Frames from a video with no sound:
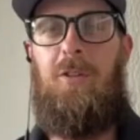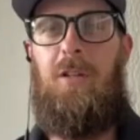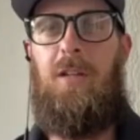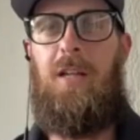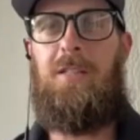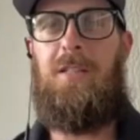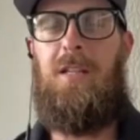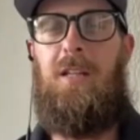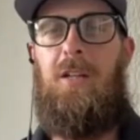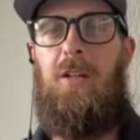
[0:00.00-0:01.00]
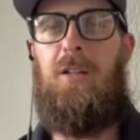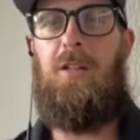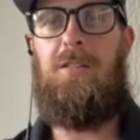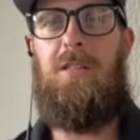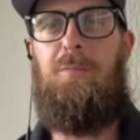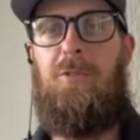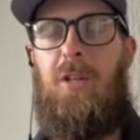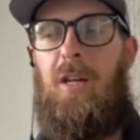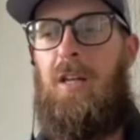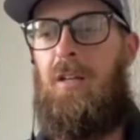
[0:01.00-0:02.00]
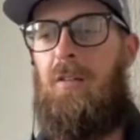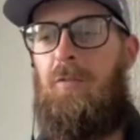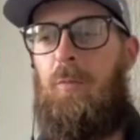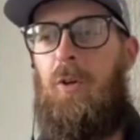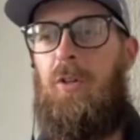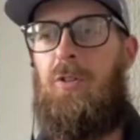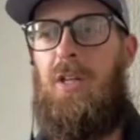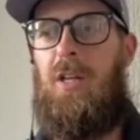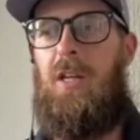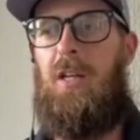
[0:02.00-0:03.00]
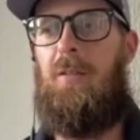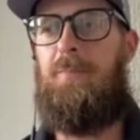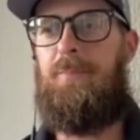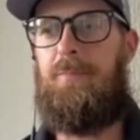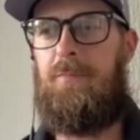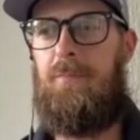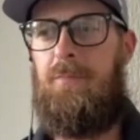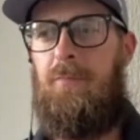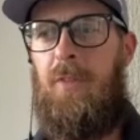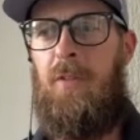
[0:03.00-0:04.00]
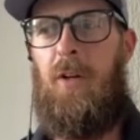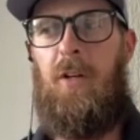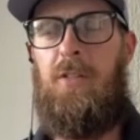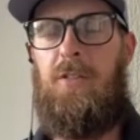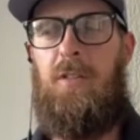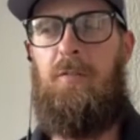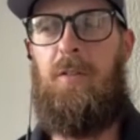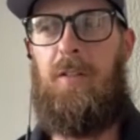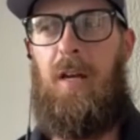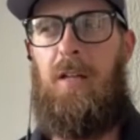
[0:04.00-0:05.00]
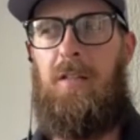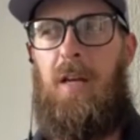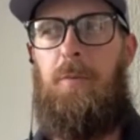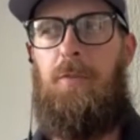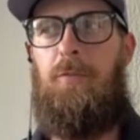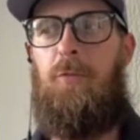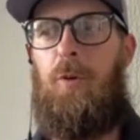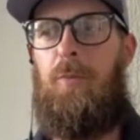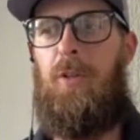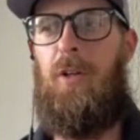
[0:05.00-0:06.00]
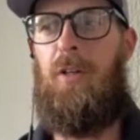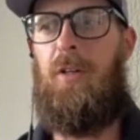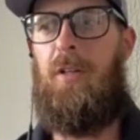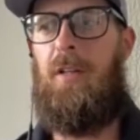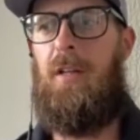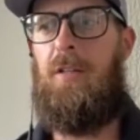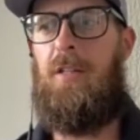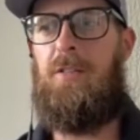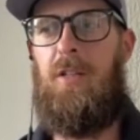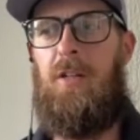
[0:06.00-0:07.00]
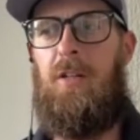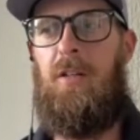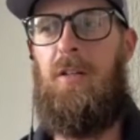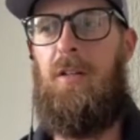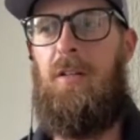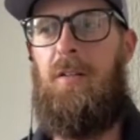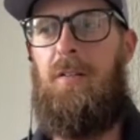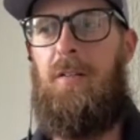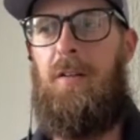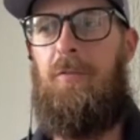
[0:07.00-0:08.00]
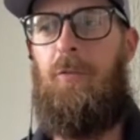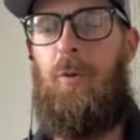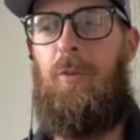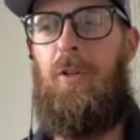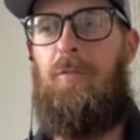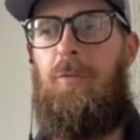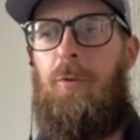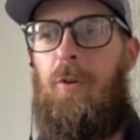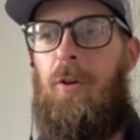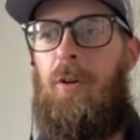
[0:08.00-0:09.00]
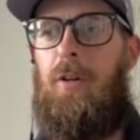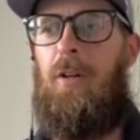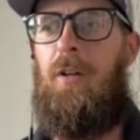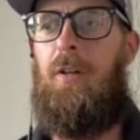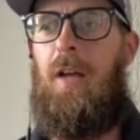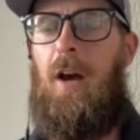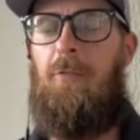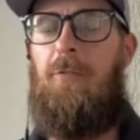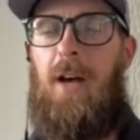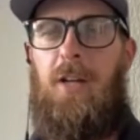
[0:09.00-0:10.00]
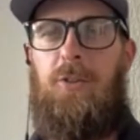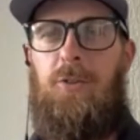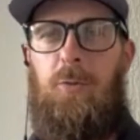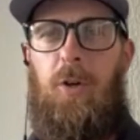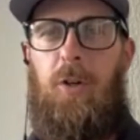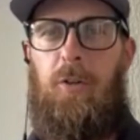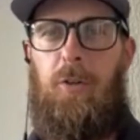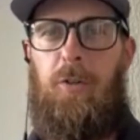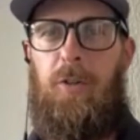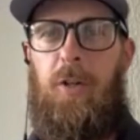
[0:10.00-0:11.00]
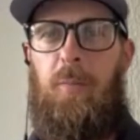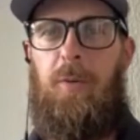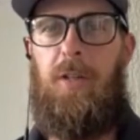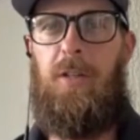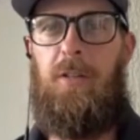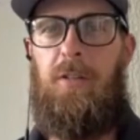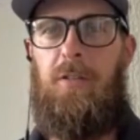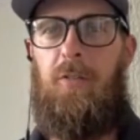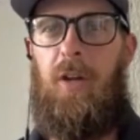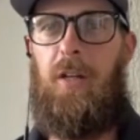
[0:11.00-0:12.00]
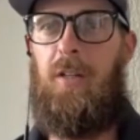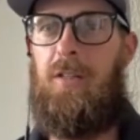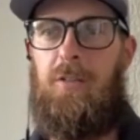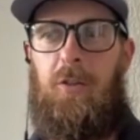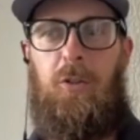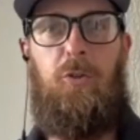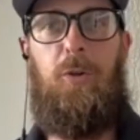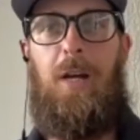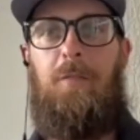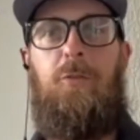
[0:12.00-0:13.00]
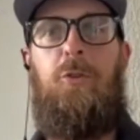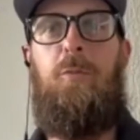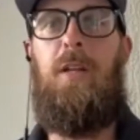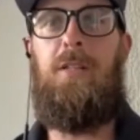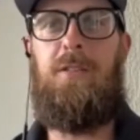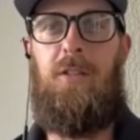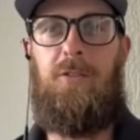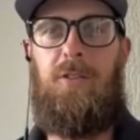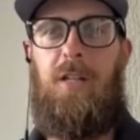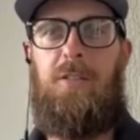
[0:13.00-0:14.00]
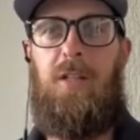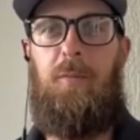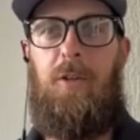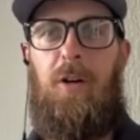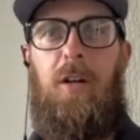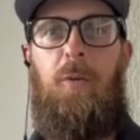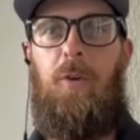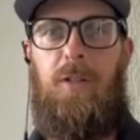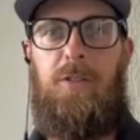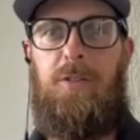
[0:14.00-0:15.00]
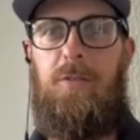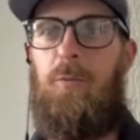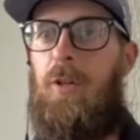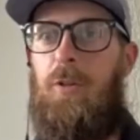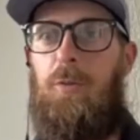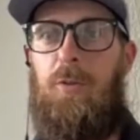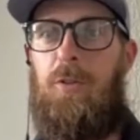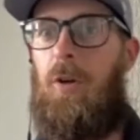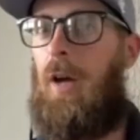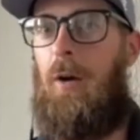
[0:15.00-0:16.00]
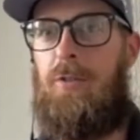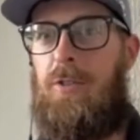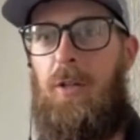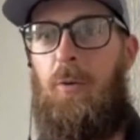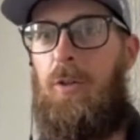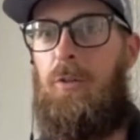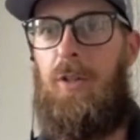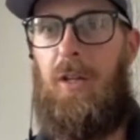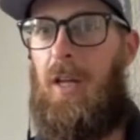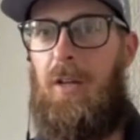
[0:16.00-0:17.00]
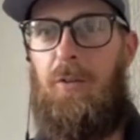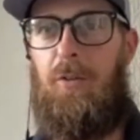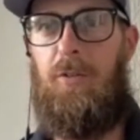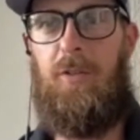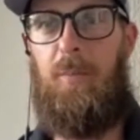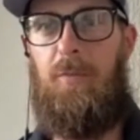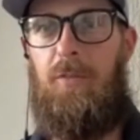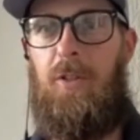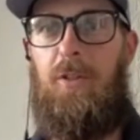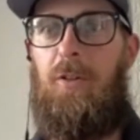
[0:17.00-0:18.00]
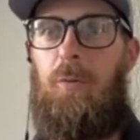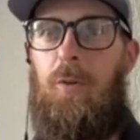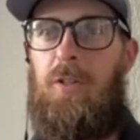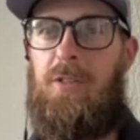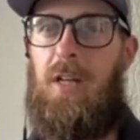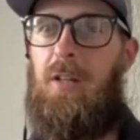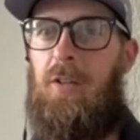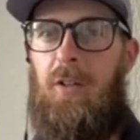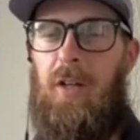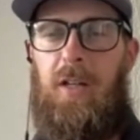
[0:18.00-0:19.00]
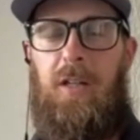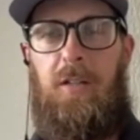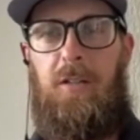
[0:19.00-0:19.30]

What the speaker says: the next thing here, it seems like from what you're saying, there is a type of a formula. Is there a formula for how fast you want to grow your company? Like, could you have too many sales guys coming on at once where you would outsell what you can handle type of deal? Or what does that look like?